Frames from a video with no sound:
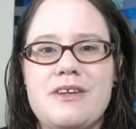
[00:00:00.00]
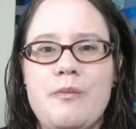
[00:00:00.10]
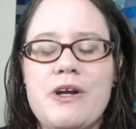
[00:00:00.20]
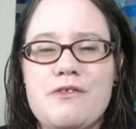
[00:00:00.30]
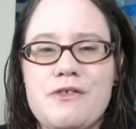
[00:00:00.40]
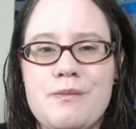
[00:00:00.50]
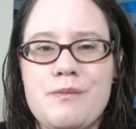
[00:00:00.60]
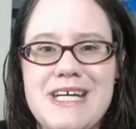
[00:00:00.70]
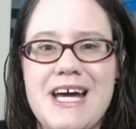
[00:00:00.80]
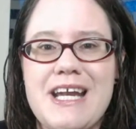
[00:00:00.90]
point of view my
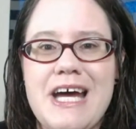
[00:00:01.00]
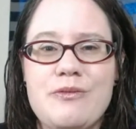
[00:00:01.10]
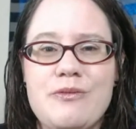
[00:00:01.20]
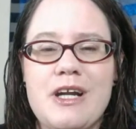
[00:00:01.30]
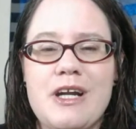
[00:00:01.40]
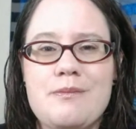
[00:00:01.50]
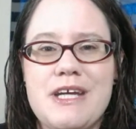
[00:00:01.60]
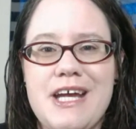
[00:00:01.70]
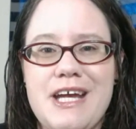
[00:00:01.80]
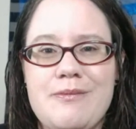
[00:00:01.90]
dad had when I
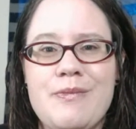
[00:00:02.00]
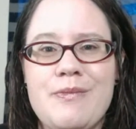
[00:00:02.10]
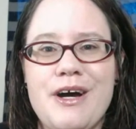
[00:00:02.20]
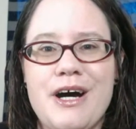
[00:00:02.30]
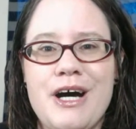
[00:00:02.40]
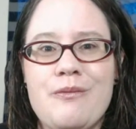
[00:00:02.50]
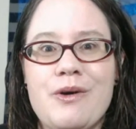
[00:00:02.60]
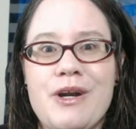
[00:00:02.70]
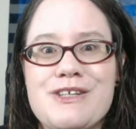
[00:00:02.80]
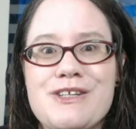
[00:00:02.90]
became,
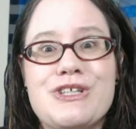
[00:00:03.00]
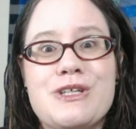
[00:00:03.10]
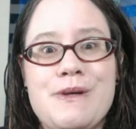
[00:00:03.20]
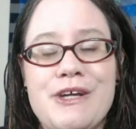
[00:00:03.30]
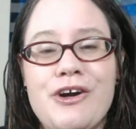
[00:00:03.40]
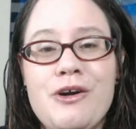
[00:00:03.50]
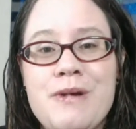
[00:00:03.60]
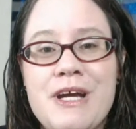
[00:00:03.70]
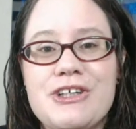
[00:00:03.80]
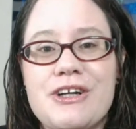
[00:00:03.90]
when I switched to be an art
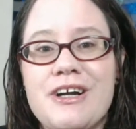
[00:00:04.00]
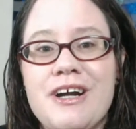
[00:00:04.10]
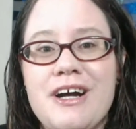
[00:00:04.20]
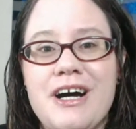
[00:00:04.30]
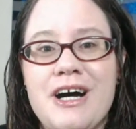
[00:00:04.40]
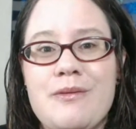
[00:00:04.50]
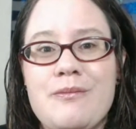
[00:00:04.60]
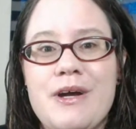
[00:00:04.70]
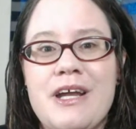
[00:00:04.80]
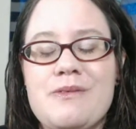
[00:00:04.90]
major,
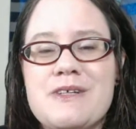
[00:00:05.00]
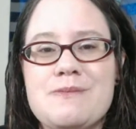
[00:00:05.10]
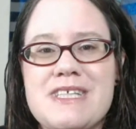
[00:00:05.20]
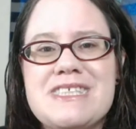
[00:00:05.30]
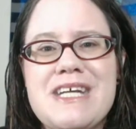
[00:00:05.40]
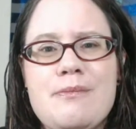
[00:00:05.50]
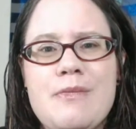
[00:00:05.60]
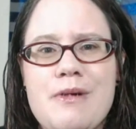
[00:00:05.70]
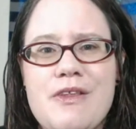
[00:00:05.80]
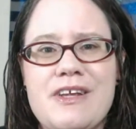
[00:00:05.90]
and it was my
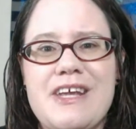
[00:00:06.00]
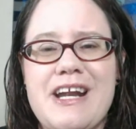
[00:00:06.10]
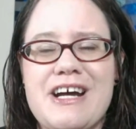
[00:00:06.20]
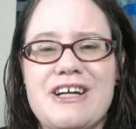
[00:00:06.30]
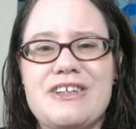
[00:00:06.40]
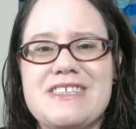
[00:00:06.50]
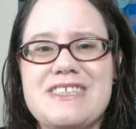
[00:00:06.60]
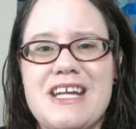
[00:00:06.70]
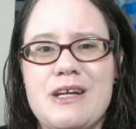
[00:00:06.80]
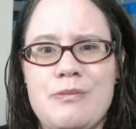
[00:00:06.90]
stepmom, I think, that actually
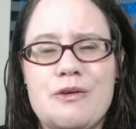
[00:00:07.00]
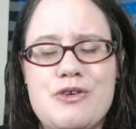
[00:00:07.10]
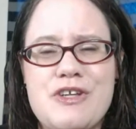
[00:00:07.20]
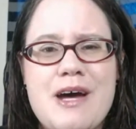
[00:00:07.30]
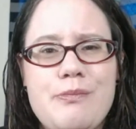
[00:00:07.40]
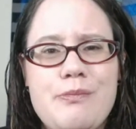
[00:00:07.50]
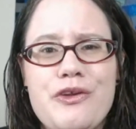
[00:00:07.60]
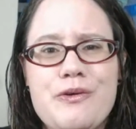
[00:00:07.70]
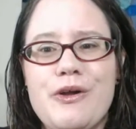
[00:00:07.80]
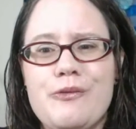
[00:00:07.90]
said it, but it was, had both
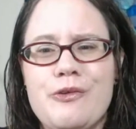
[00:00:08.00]
of them on